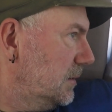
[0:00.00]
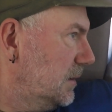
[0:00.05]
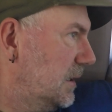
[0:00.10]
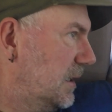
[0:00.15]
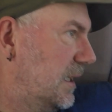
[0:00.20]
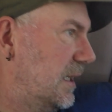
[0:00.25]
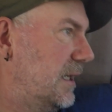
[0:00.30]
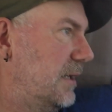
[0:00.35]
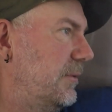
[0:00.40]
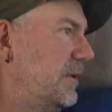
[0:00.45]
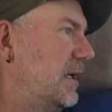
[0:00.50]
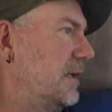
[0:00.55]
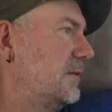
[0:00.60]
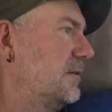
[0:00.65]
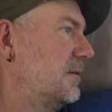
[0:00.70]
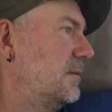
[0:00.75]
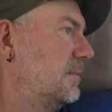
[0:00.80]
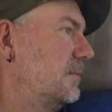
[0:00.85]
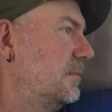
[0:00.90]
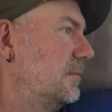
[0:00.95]

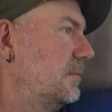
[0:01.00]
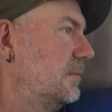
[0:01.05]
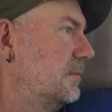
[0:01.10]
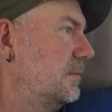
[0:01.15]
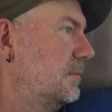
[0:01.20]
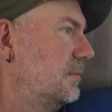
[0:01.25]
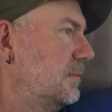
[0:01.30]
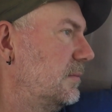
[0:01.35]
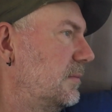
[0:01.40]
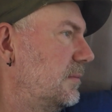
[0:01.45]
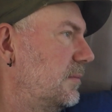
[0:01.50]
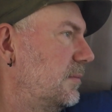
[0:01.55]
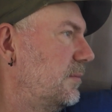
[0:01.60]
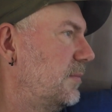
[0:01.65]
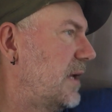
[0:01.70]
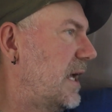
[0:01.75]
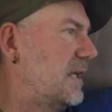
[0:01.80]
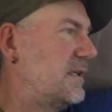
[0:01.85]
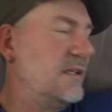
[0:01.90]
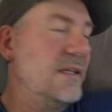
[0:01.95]
Anyways,
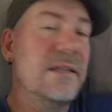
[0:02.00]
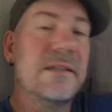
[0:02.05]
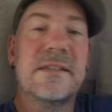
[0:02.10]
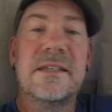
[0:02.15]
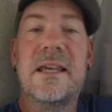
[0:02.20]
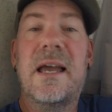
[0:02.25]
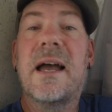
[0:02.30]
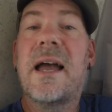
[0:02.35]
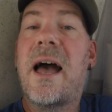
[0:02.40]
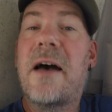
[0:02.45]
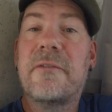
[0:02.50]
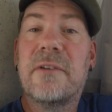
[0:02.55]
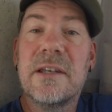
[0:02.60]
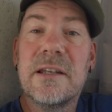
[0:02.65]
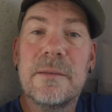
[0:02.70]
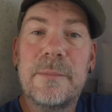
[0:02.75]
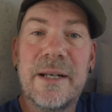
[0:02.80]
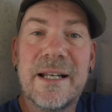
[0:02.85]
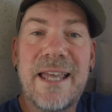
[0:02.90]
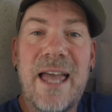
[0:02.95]
as you can see, I have a
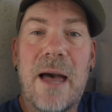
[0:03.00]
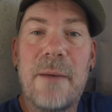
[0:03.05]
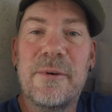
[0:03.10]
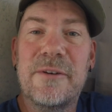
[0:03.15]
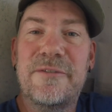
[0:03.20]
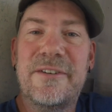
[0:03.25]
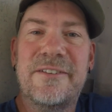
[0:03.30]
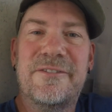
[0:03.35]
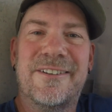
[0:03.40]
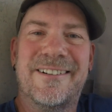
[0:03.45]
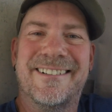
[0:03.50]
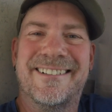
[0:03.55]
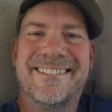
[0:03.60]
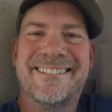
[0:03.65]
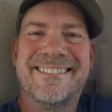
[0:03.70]
little bit of cabin fever.